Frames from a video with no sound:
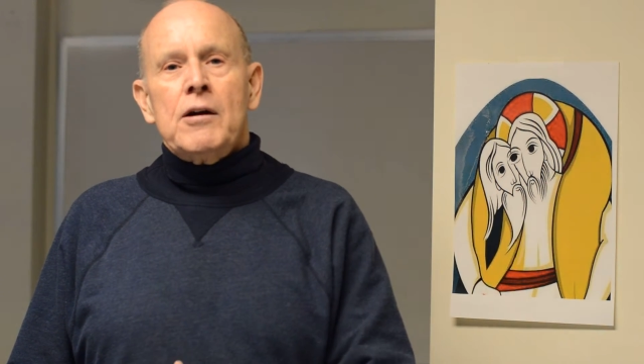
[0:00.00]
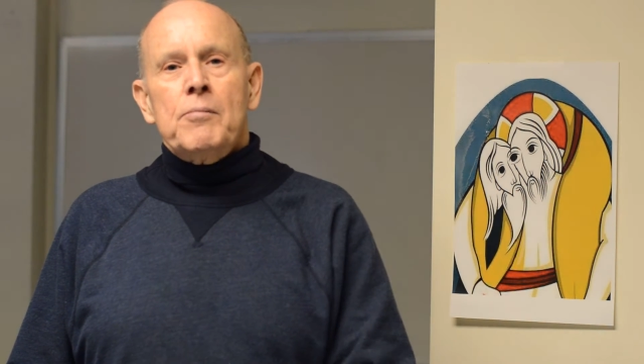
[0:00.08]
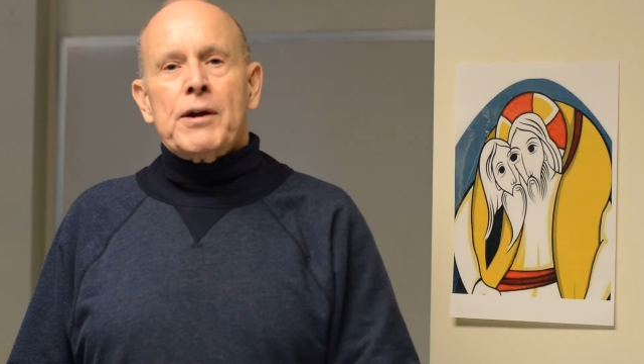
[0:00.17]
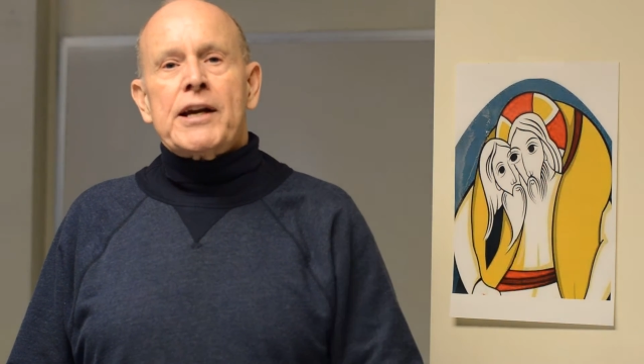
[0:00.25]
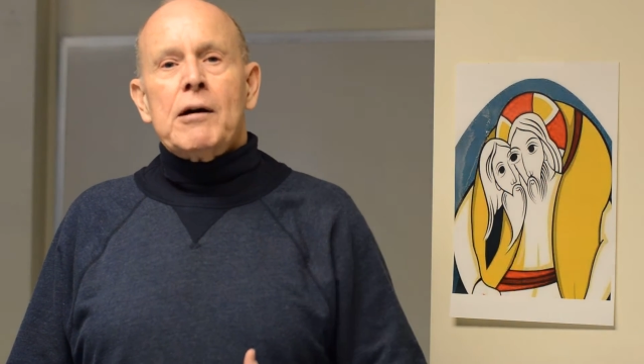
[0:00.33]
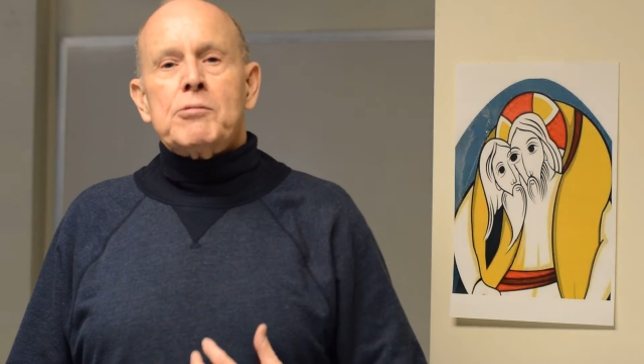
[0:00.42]

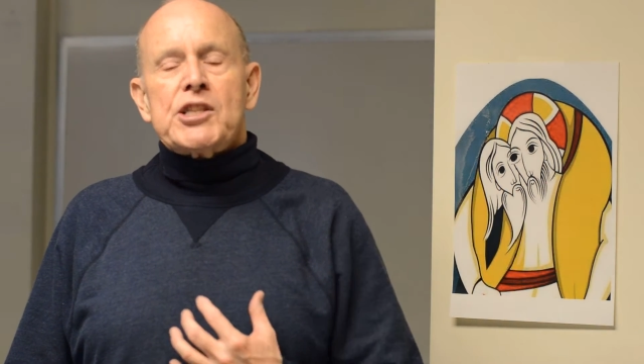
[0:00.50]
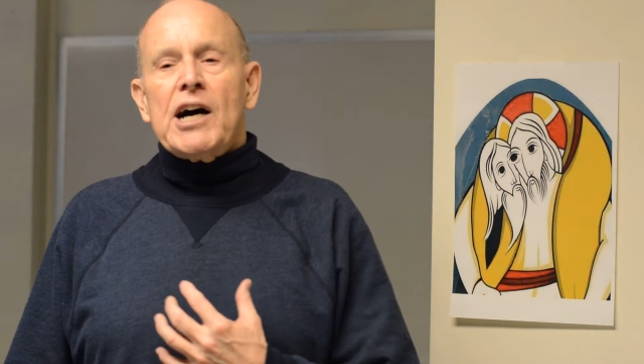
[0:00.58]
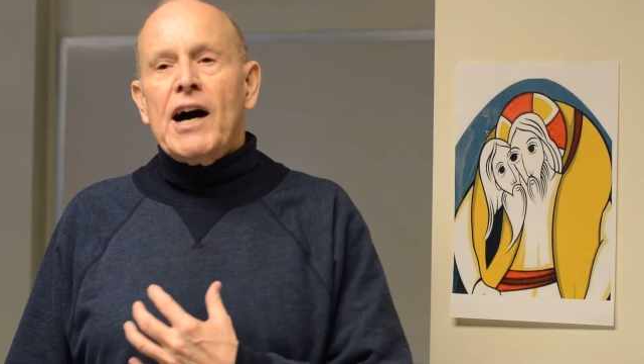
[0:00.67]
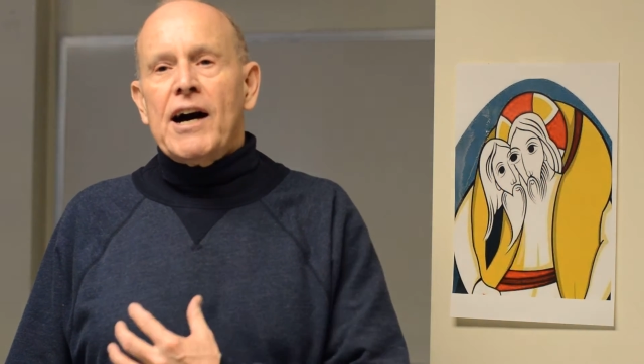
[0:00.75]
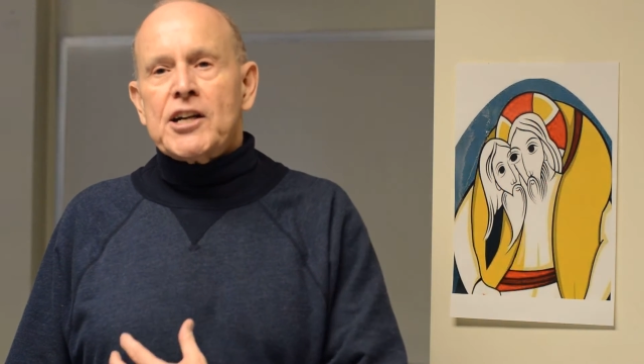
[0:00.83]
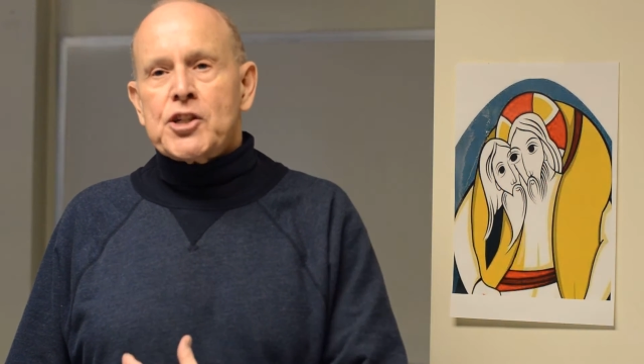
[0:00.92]
becomes
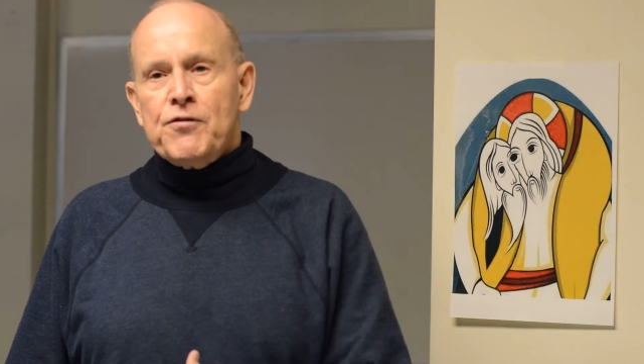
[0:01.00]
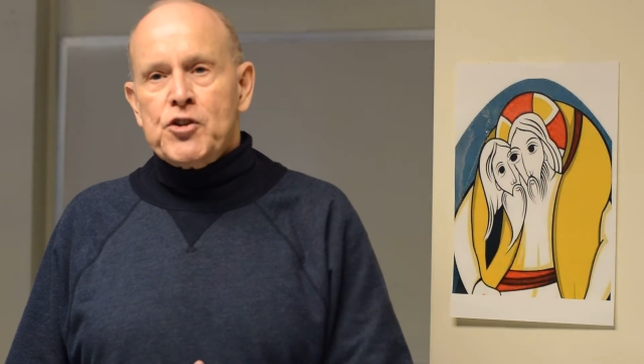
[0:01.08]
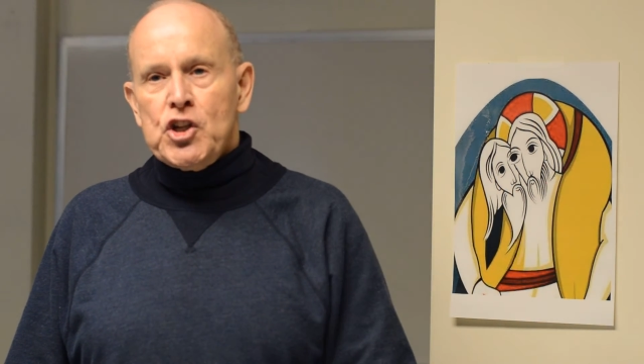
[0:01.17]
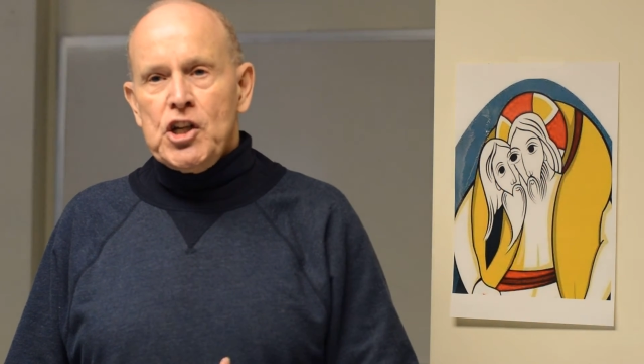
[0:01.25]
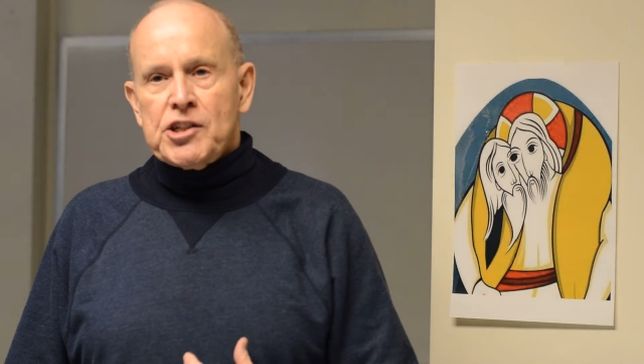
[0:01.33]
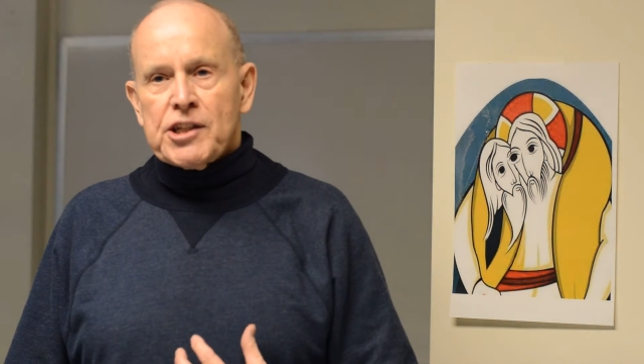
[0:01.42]
the heart of
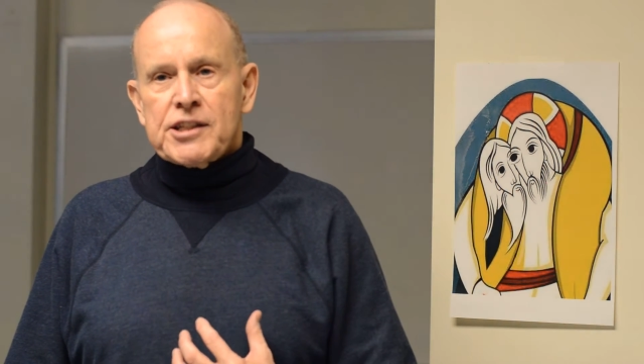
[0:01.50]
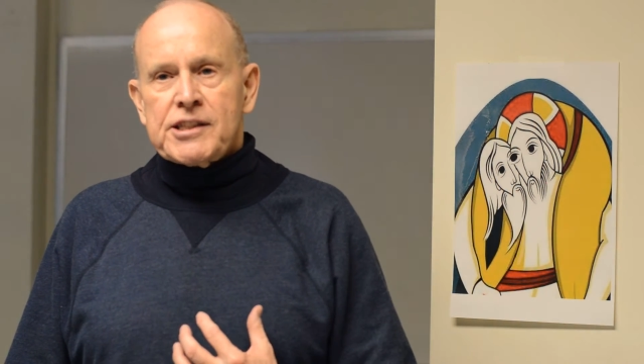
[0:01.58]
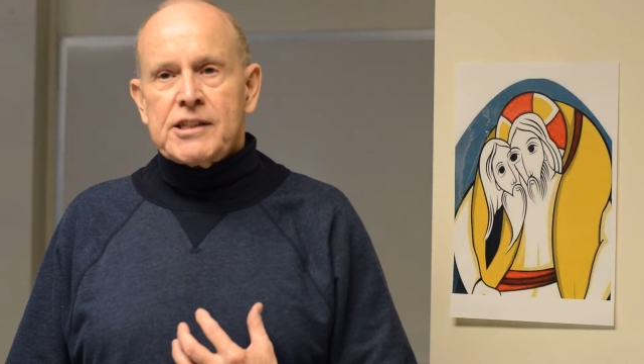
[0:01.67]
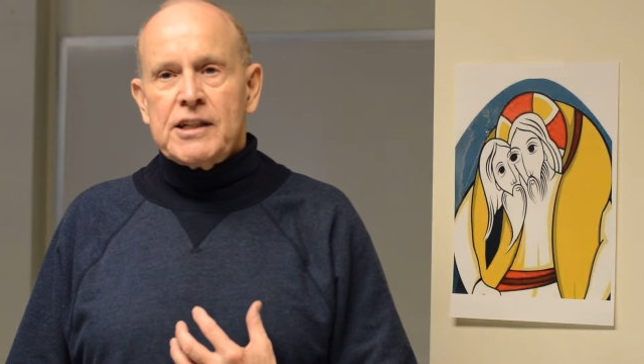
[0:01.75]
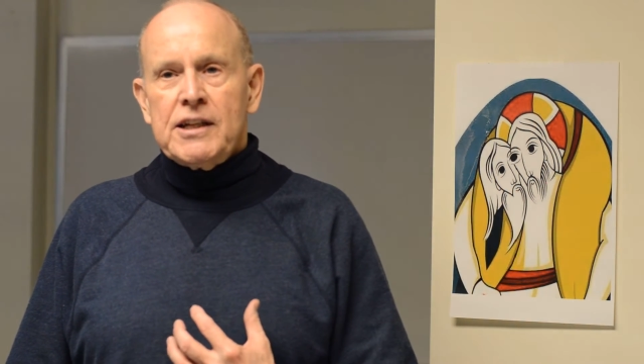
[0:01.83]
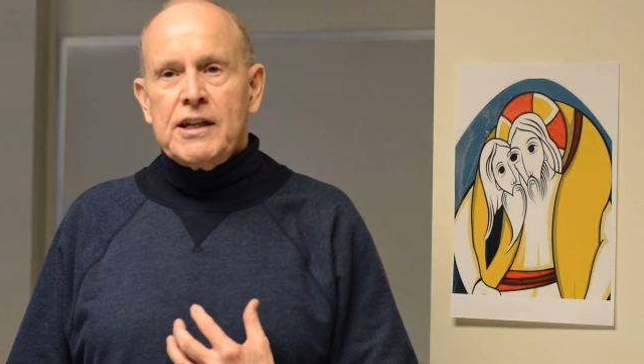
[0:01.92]

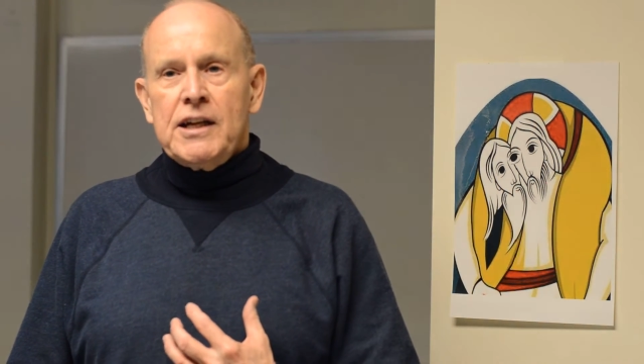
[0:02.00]
Jesus.